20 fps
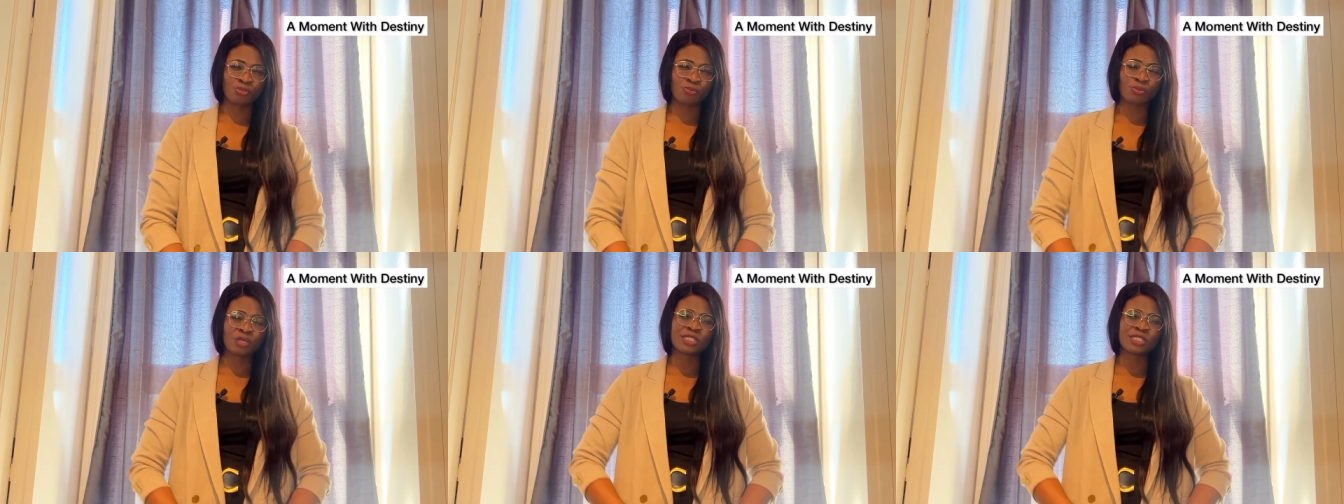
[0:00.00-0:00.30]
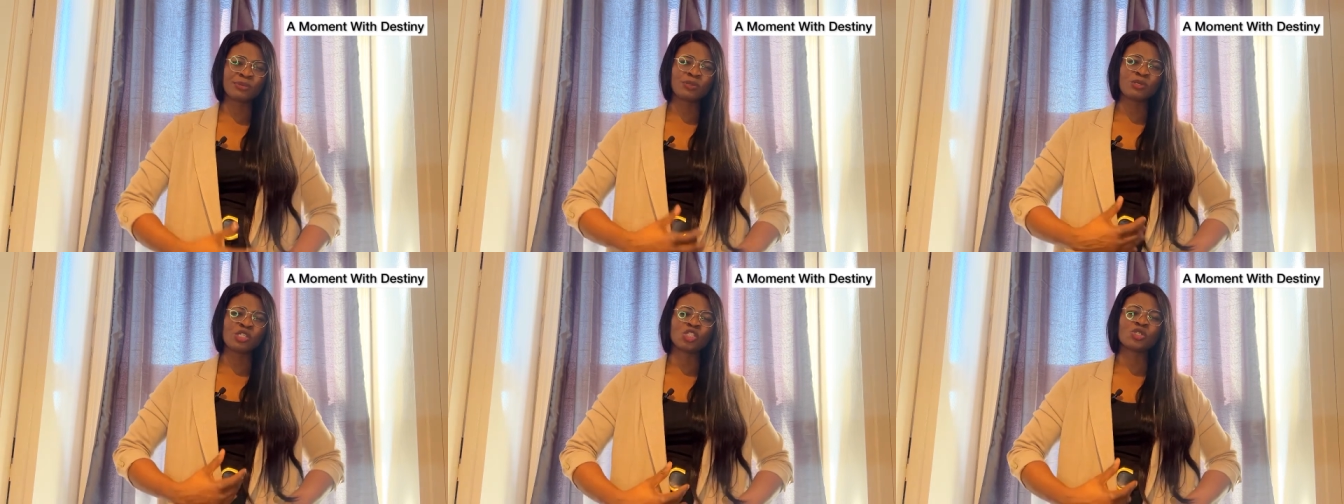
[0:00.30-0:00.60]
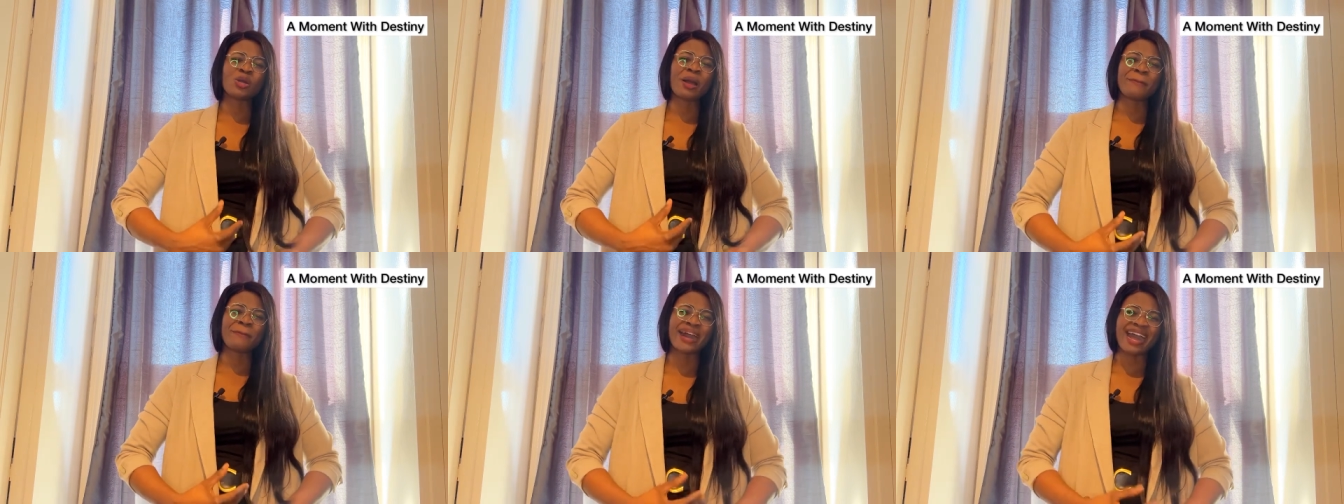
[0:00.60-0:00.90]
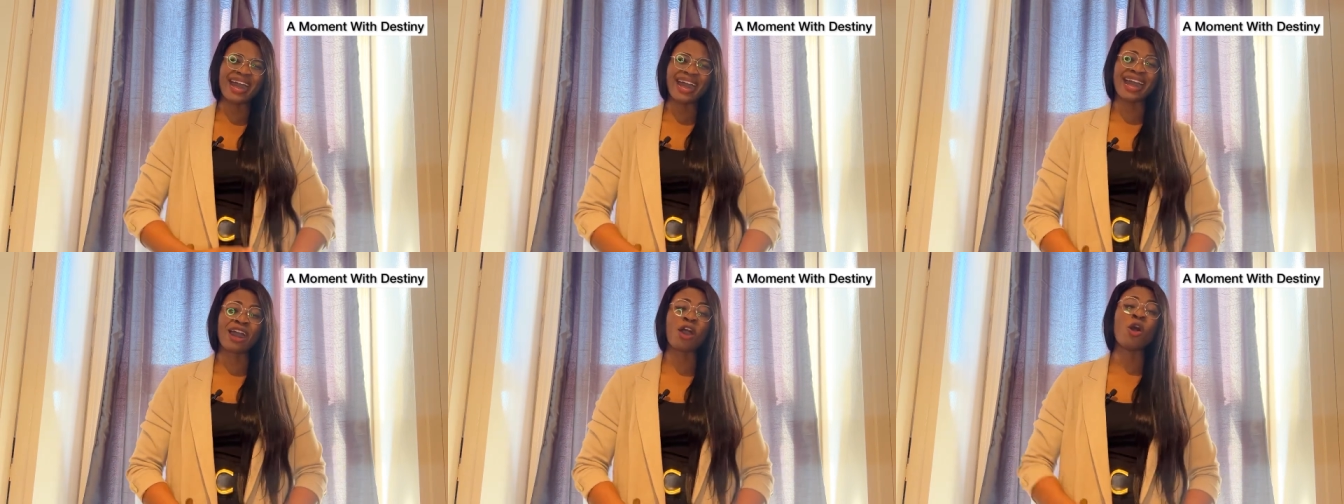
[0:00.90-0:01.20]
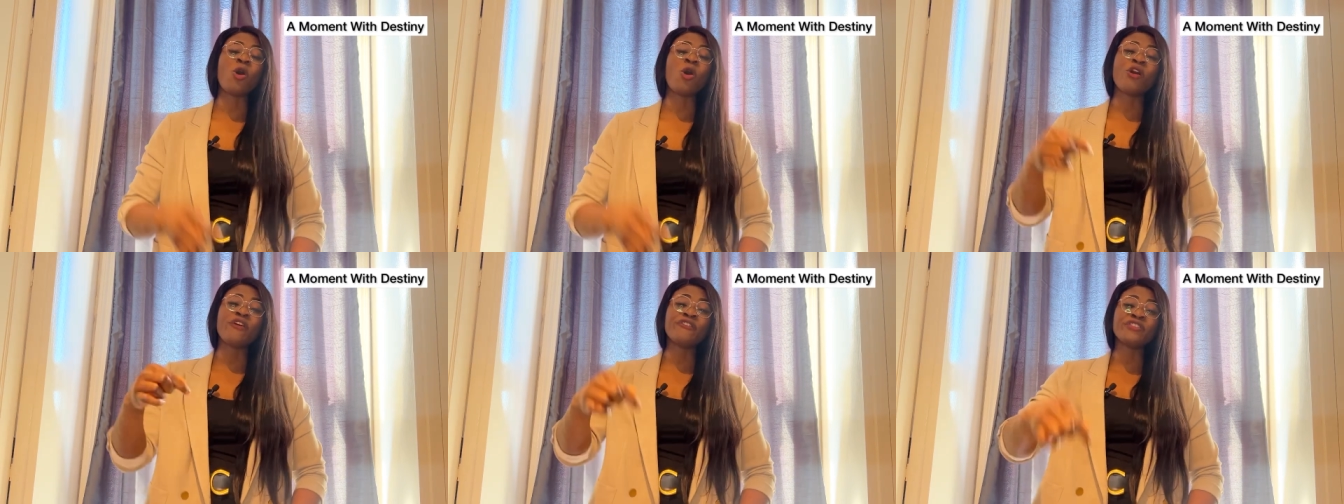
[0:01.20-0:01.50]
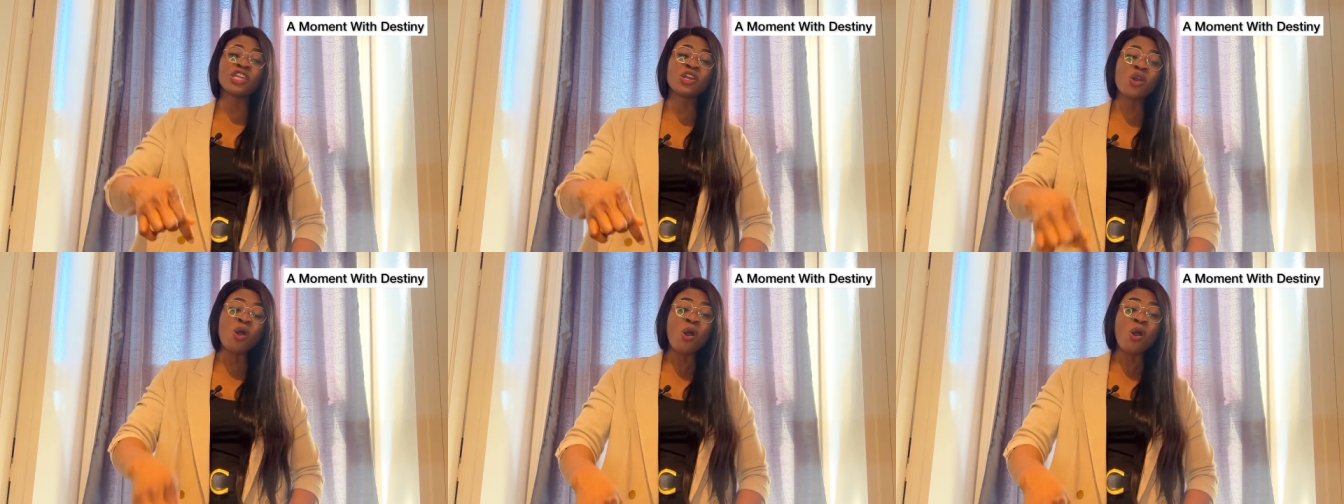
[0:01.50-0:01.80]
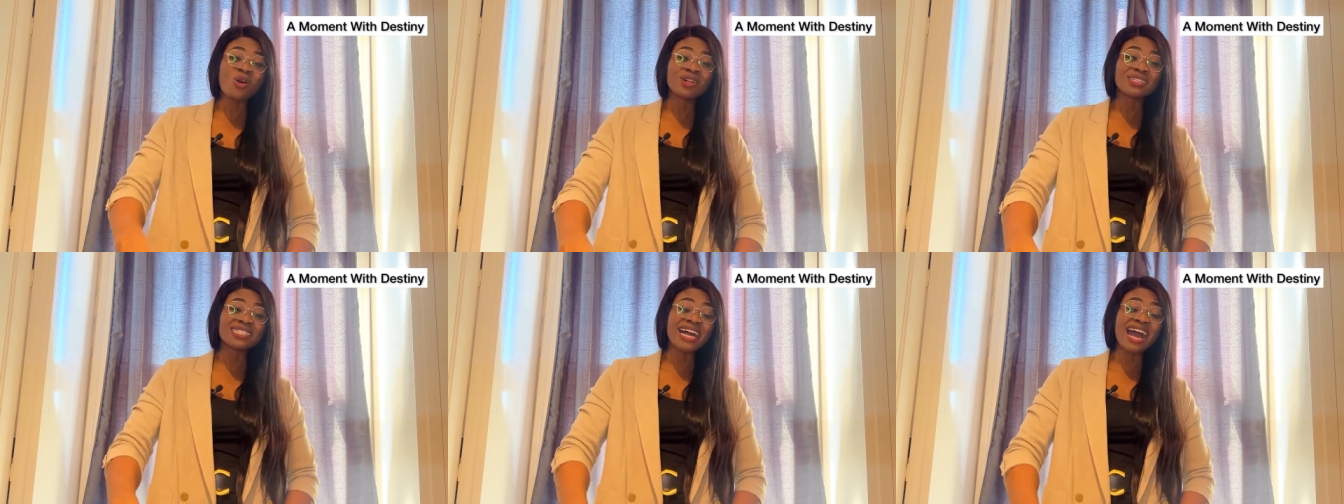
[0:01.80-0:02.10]
You bring spiritual power on the
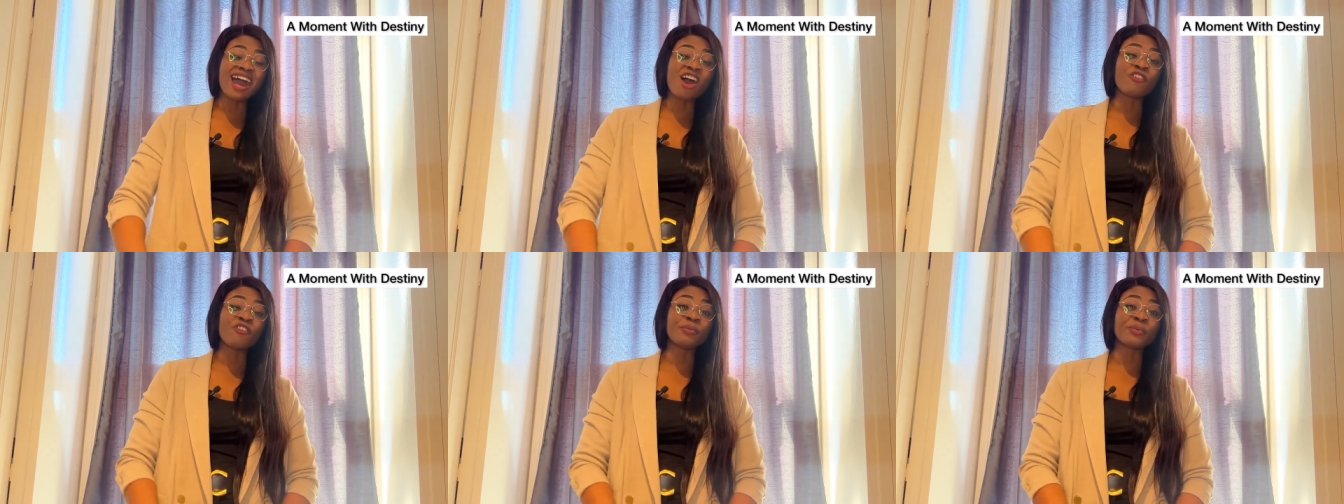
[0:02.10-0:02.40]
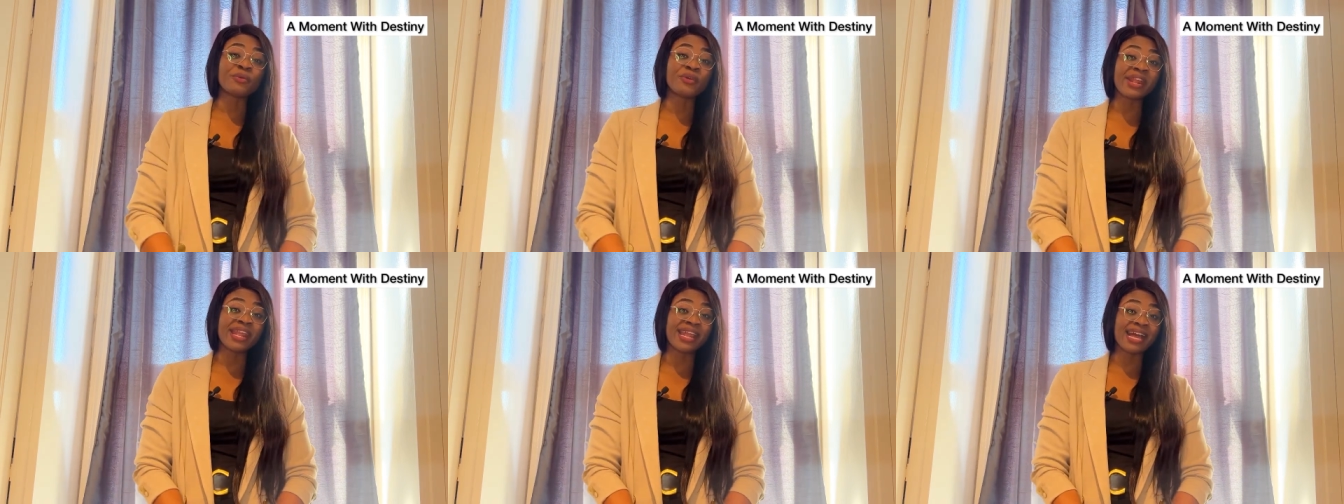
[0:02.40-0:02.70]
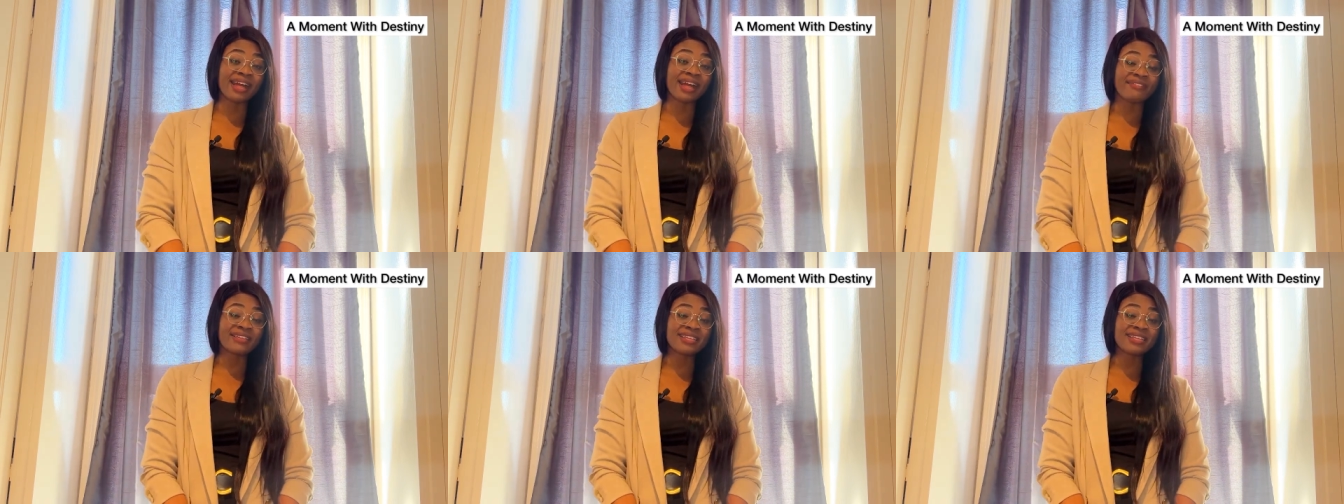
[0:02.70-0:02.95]
altar of prayer.